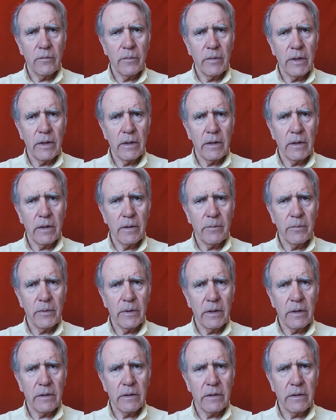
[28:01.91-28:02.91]
of being
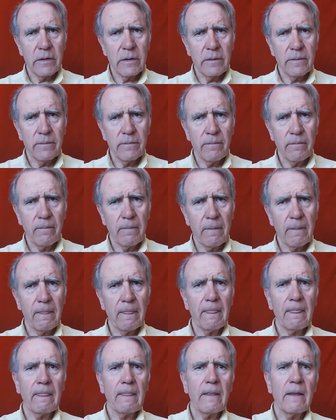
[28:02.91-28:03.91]
appears.
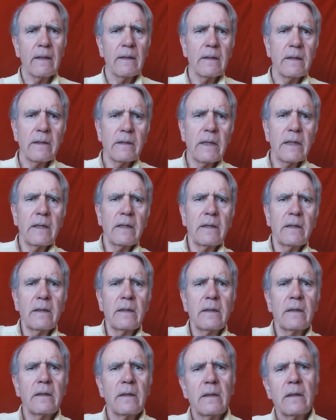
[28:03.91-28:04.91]
Then,
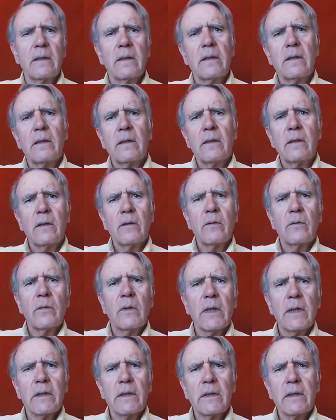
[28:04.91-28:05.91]

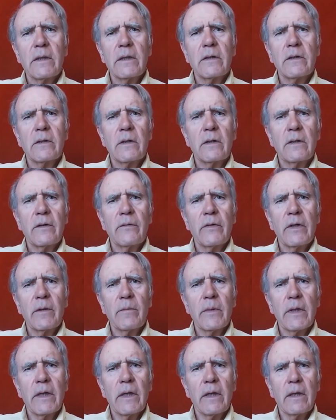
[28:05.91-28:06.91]
what is a
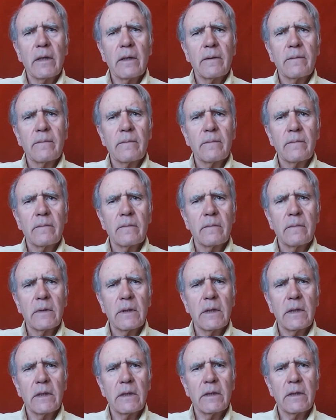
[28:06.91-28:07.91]
living being?
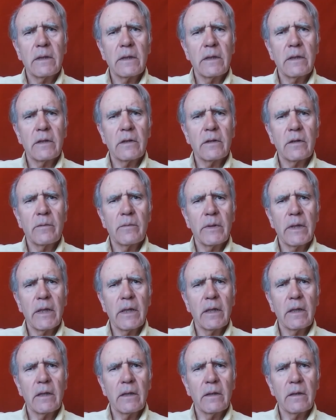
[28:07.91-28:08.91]
It is a
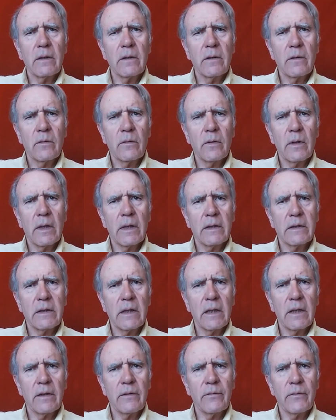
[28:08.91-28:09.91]
being who has
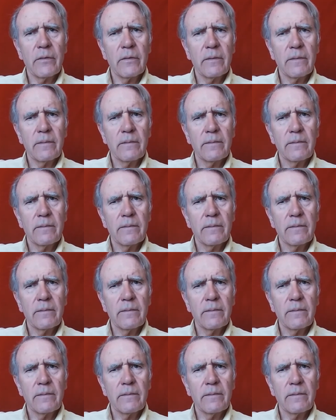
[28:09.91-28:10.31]
life.